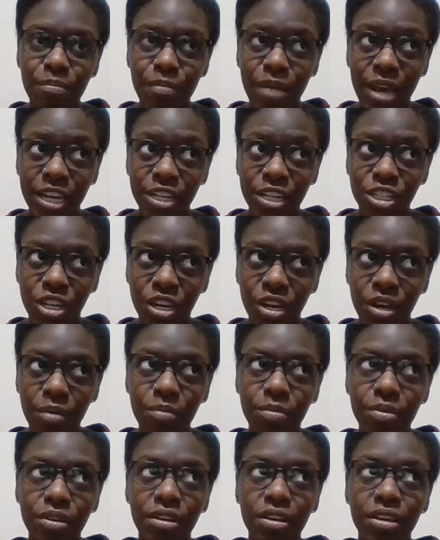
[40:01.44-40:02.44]
Matchup
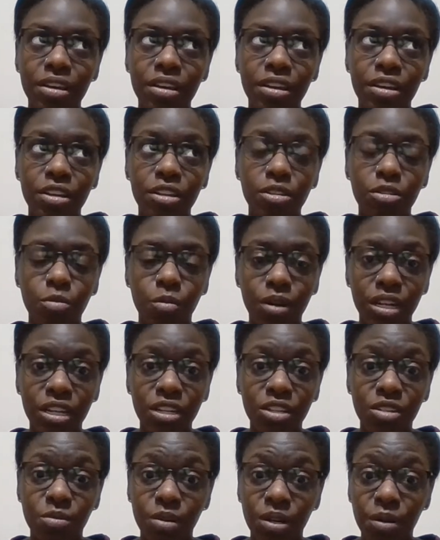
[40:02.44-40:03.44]

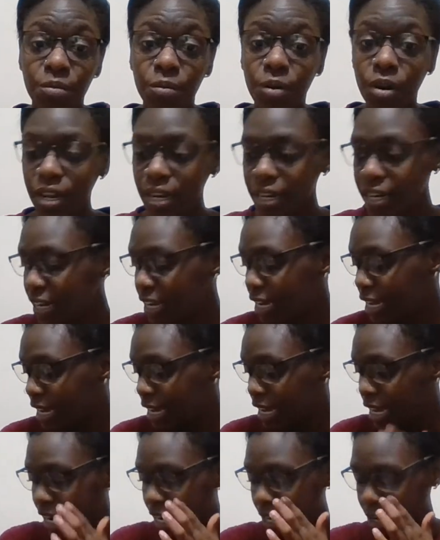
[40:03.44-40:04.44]
2021.
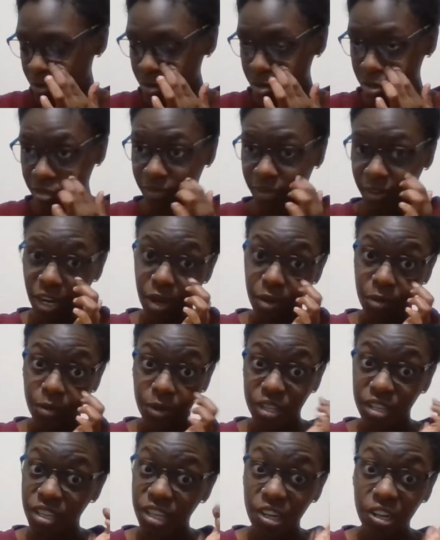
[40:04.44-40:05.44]
I almost forgot
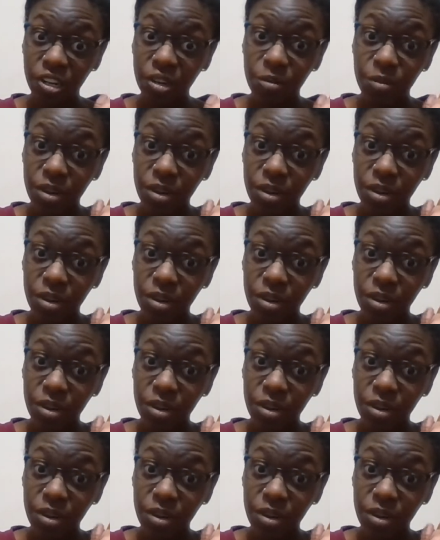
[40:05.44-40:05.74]
what year it